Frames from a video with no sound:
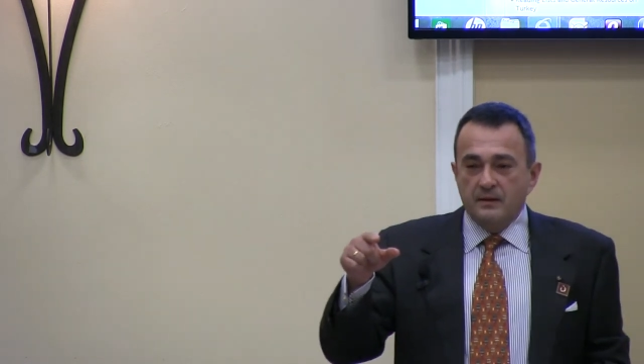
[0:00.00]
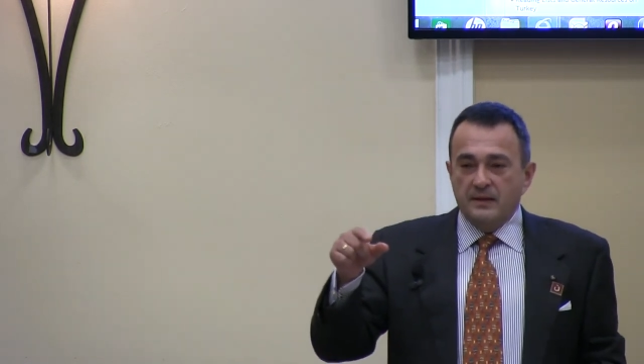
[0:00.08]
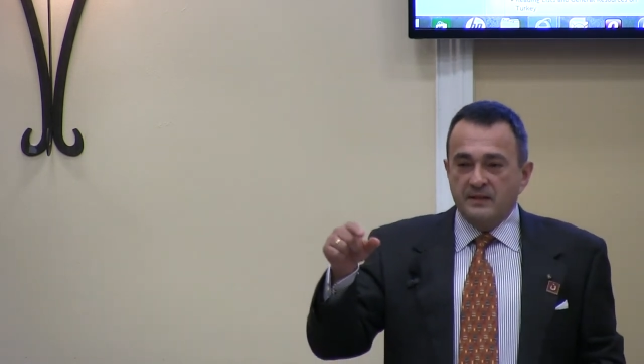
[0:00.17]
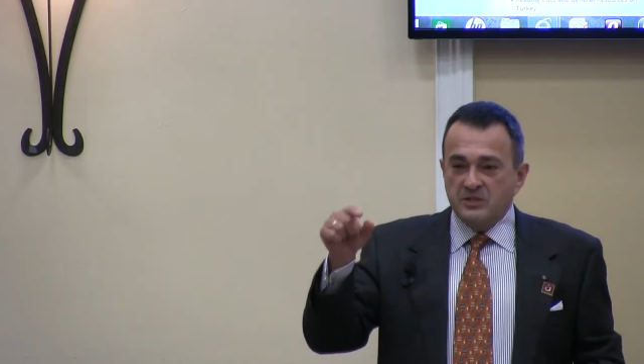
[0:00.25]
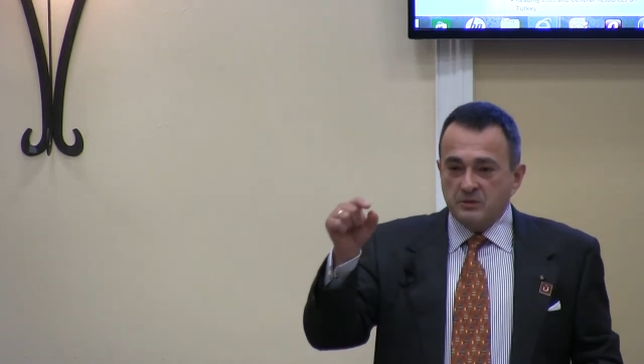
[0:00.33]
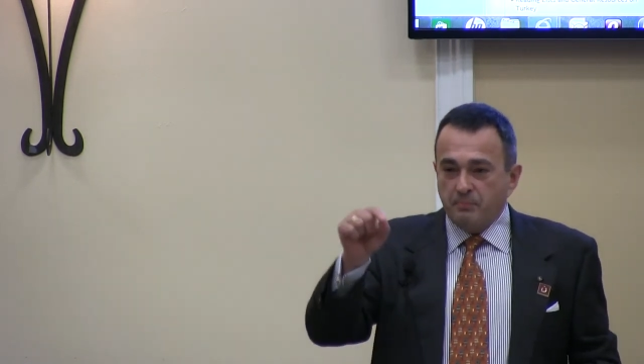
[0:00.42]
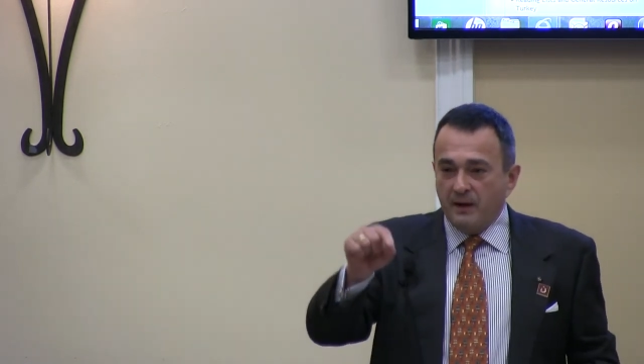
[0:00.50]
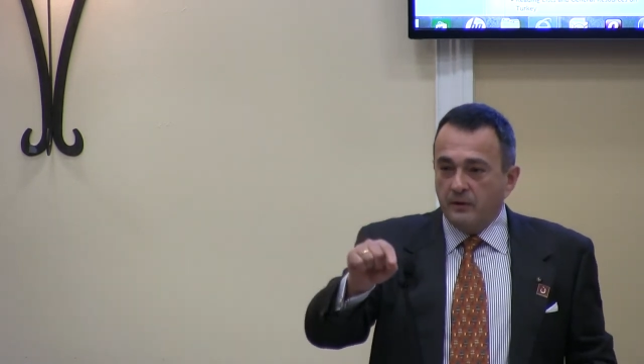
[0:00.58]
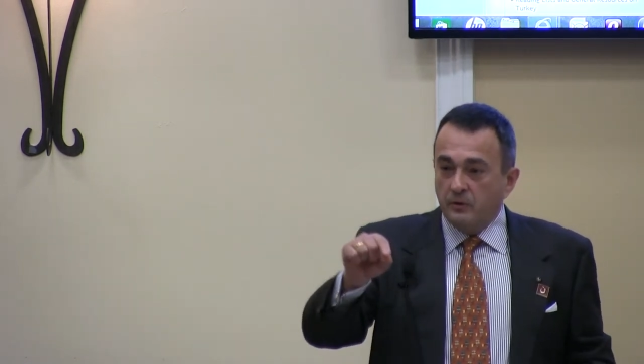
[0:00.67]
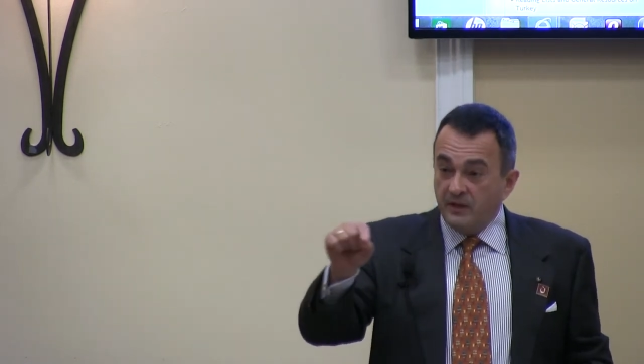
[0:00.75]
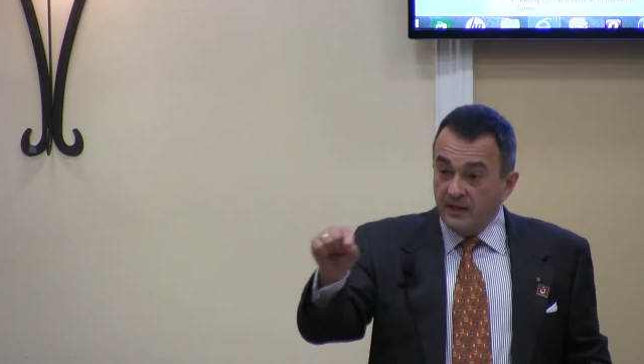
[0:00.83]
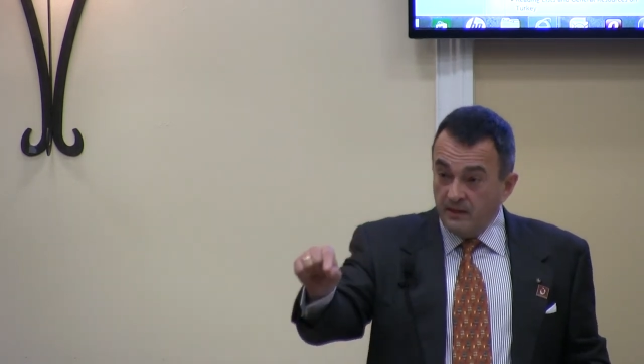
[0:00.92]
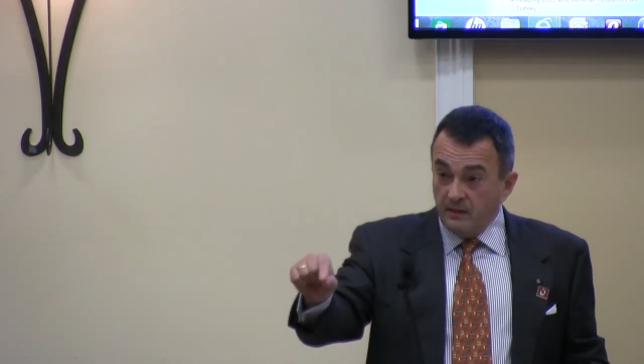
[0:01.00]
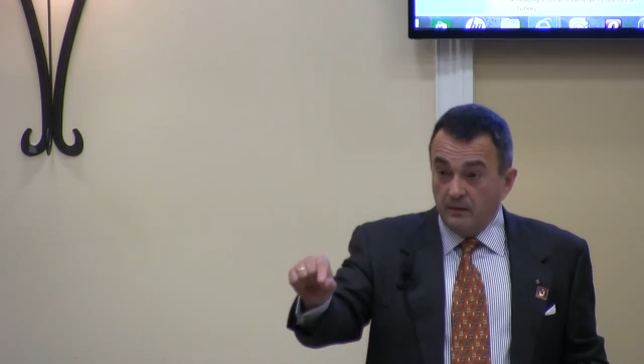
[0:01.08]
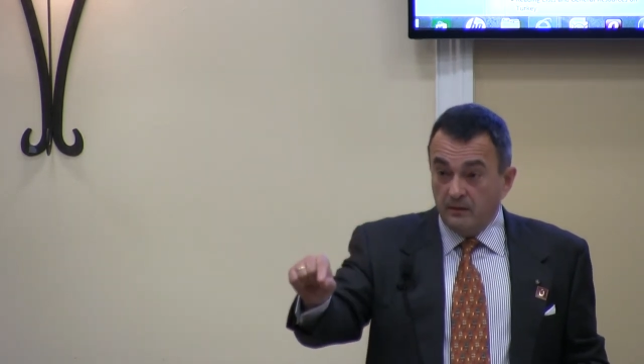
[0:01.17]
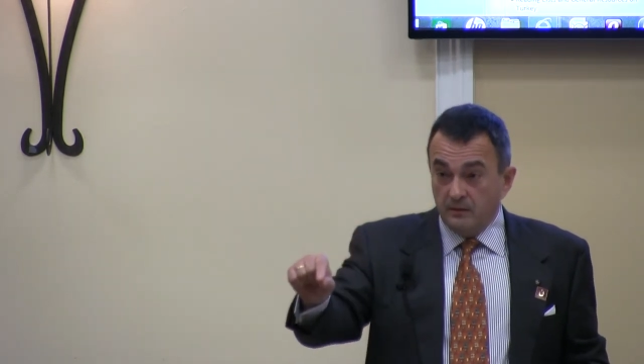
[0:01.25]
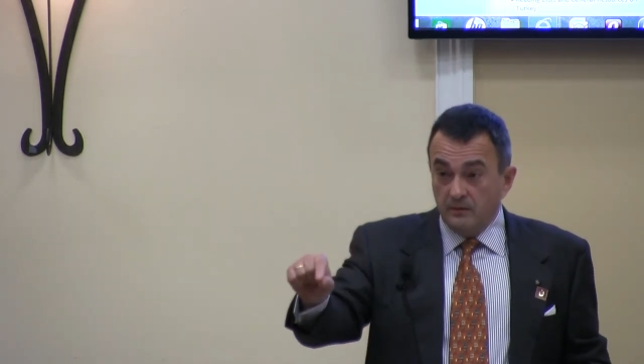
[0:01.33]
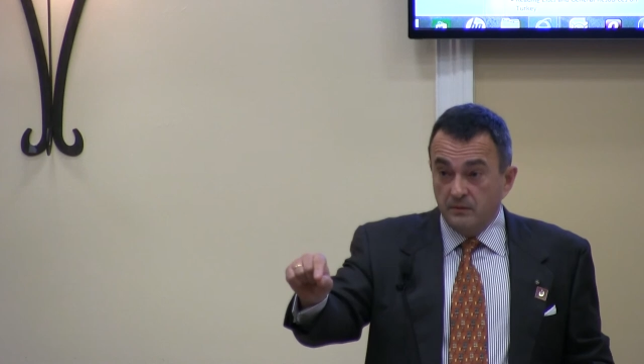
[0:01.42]
inspired
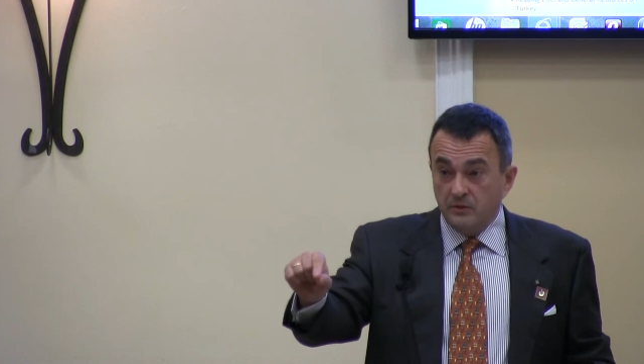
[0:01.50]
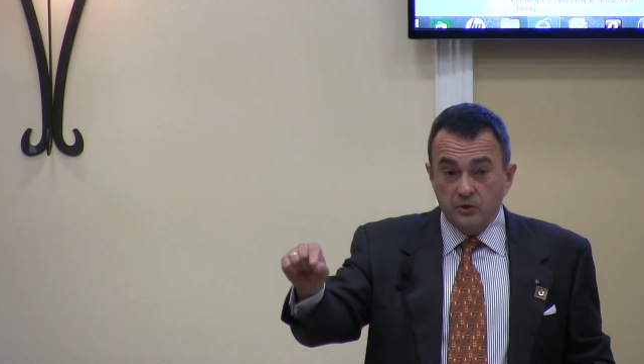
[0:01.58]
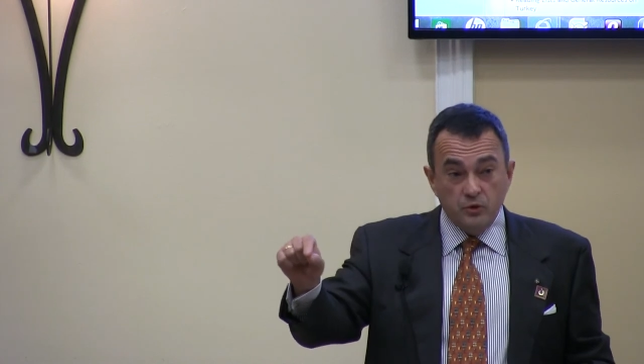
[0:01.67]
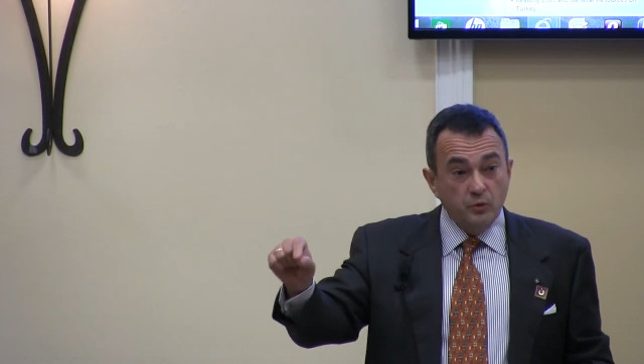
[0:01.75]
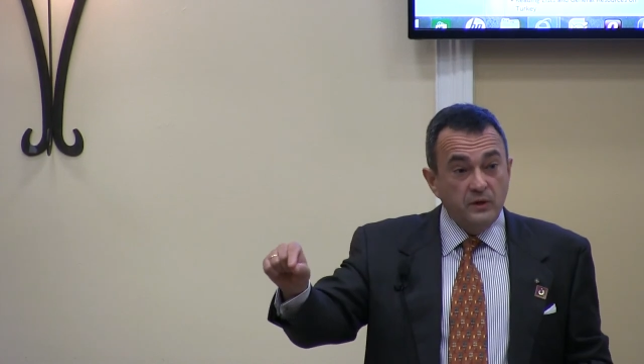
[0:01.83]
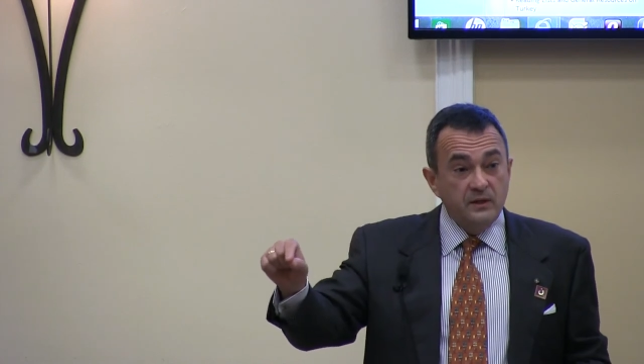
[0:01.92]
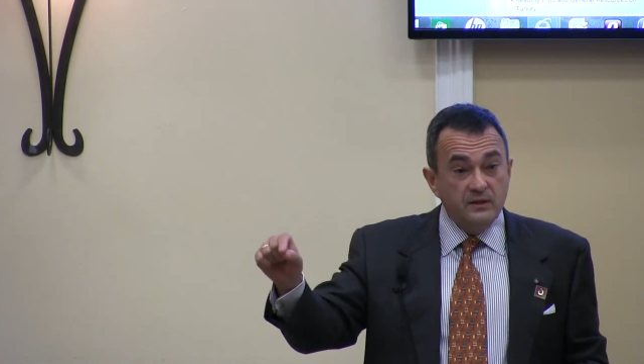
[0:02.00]
Hitler to do what he